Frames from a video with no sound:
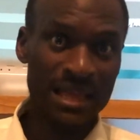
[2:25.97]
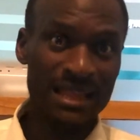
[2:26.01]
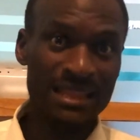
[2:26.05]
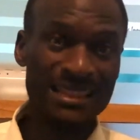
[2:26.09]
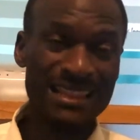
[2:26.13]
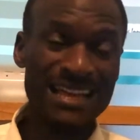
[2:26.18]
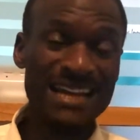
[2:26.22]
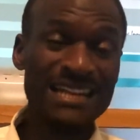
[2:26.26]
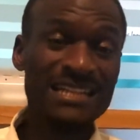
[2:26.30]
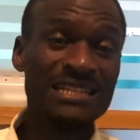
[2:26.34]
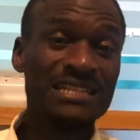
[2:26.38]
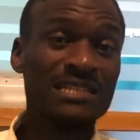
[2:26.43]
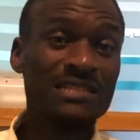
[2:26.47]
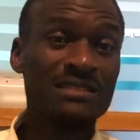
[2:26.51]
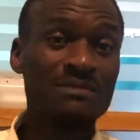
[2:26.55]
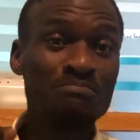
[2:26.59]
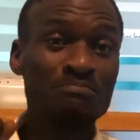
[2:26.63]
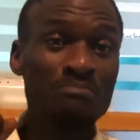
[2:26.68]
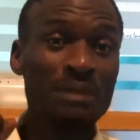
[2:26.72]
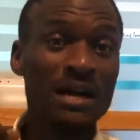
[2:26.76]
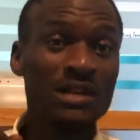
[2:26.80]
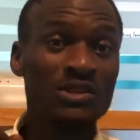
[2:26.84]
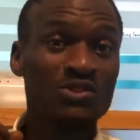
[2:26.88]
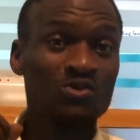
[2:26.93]
That is
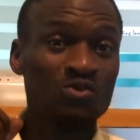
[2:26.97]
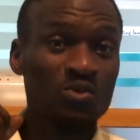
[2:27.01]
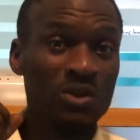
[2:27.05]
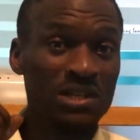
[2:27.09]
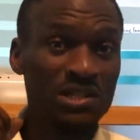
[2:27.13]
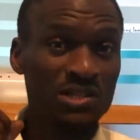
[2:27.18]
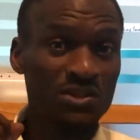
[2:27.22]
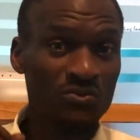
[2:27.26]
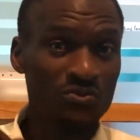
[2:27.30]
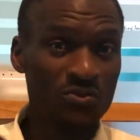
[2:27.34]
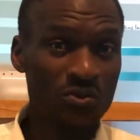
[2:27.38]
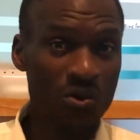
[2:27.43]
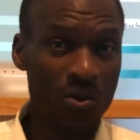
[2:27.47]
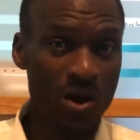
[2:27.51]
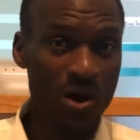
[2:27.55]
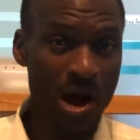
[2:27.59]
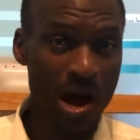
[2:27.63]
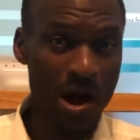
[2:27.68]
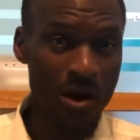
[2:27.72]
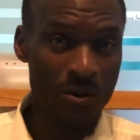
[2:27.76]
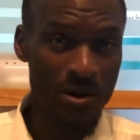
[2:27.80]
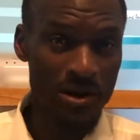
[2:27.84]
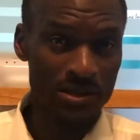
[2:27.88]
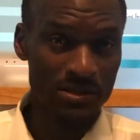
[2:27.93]
per 24
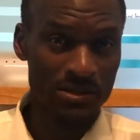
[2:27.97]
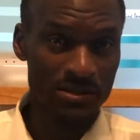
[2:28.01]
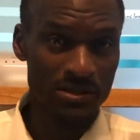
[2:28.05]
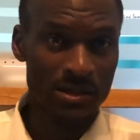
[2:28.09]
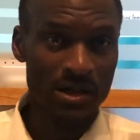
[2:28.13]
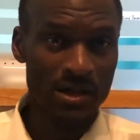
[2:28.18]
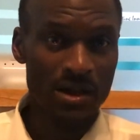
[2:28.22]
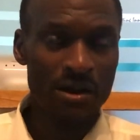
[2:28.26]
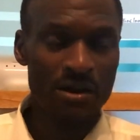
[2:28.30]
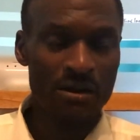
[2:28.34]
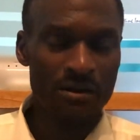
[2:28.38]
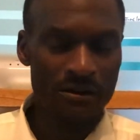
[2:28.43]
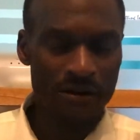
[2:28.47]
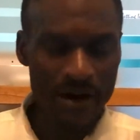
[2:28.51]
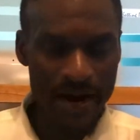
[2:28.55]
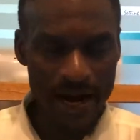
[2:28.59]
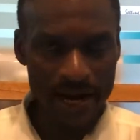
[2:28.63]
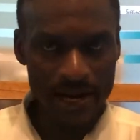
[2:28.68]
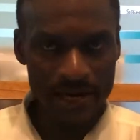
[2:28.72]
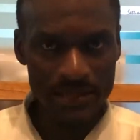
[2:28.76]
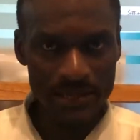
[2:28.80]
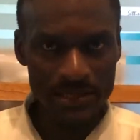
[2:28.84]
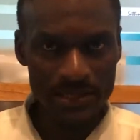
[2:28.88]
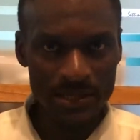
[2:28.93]
hours,
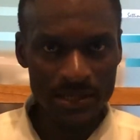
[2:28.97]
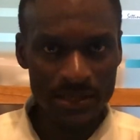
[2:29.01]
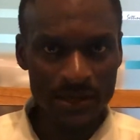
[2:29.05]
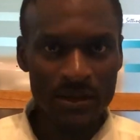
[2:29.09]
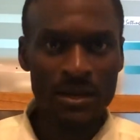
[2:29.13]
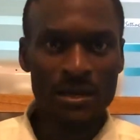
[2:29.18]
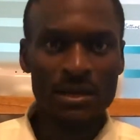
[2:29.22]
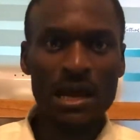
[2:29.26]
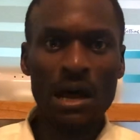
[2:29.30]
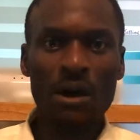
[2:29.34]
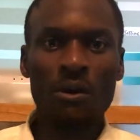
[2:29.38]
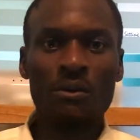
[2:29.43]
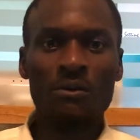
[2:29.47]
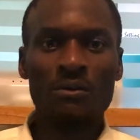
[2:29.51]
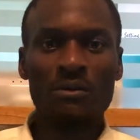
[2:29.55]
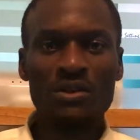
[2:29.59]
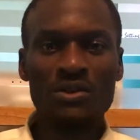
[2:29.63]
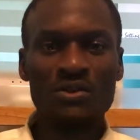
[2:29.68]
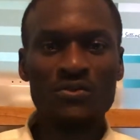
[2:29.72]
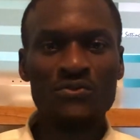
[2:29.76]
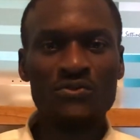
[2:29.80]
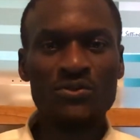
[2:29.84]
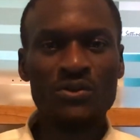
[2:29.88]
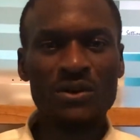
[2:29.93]
right? Now,
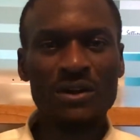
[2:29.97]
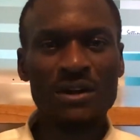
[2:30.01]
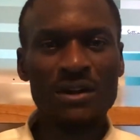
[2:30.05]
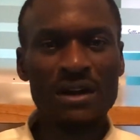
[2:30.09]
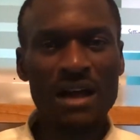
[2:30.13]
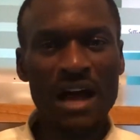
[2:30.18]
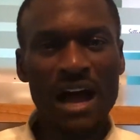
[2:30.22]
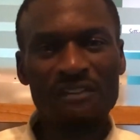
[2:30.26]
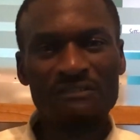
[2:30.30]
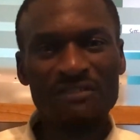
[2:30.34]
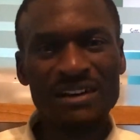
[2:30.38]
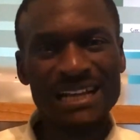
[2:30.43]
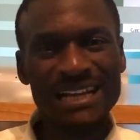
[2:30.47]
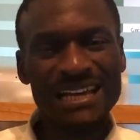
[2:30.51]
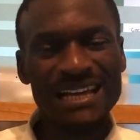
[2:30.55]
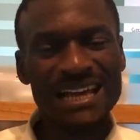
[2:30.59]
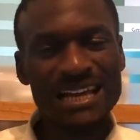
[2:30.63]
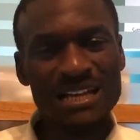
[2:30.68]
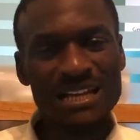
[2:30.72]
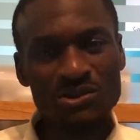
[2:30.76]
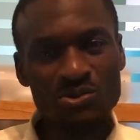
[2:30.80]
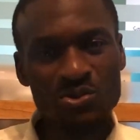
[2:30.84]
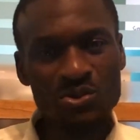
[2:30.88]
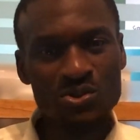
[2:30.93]
if you have a
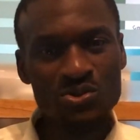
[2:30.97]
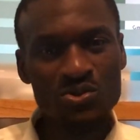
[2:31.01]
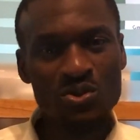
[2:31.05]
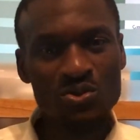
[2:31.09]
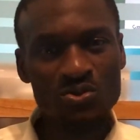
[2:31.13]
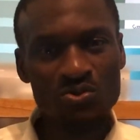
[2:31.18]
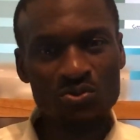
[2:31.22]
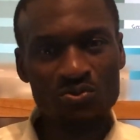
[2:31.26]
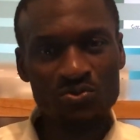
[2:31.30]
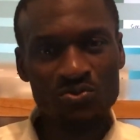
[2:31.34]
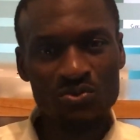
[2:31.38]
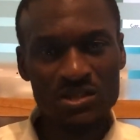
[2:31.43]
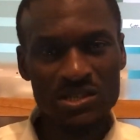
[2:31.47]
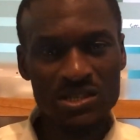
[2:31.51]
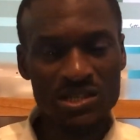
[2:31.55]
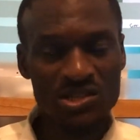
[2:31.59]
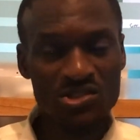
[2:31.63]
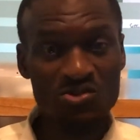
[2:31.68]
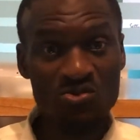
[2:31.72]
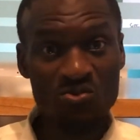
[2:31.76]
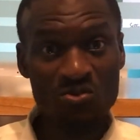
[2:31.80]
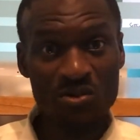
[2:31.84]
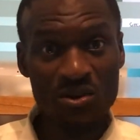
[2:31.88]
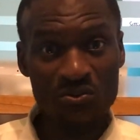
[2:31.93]
client who is going to visit
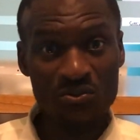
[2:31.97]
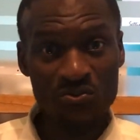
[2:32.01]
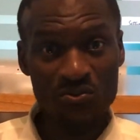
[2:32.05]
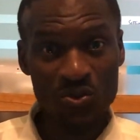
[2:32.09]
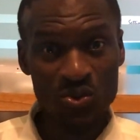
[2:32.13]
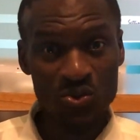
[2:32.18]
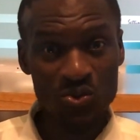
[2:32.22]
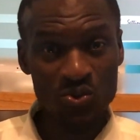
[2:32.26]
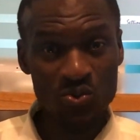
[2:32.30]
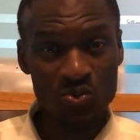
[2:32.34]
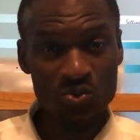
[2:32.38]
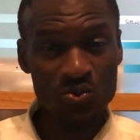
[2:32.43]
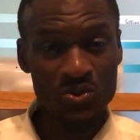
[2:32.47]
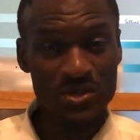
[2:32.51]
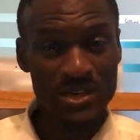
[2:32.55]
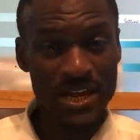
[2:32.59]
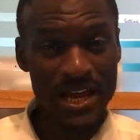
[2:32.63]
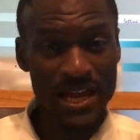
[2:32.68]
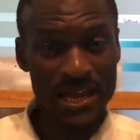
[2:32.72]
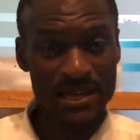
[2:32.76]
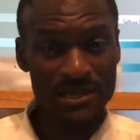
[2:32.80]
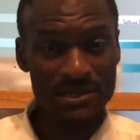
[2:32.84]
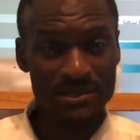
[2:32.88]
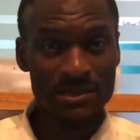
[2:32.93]
Nyungwe for 2
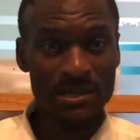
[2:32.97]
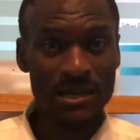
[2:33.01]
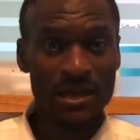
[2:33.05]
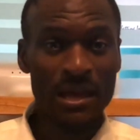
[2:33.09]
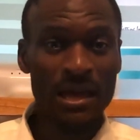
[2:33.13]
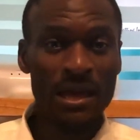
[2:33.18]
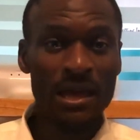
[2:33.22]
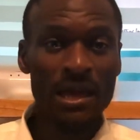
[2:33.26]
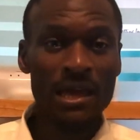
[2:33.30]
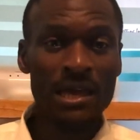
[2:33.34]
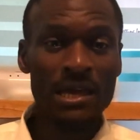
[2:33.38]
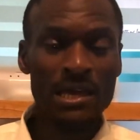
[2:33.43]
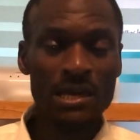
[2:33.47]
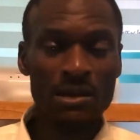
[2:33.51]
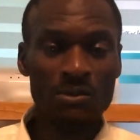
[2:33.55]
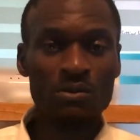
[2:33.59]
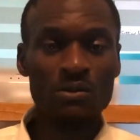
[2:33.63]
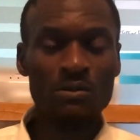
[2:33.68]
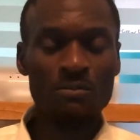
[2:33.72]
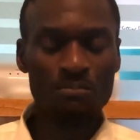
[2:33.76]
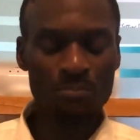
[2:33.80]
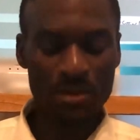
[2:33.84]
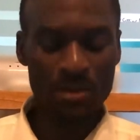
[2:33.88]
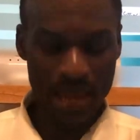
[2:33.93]
days, he will
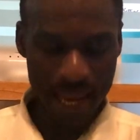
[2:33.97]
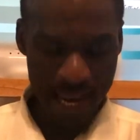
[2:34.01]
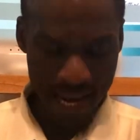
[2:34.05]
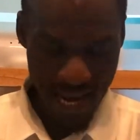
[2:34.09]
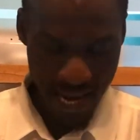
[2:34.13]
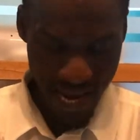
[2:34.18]
pay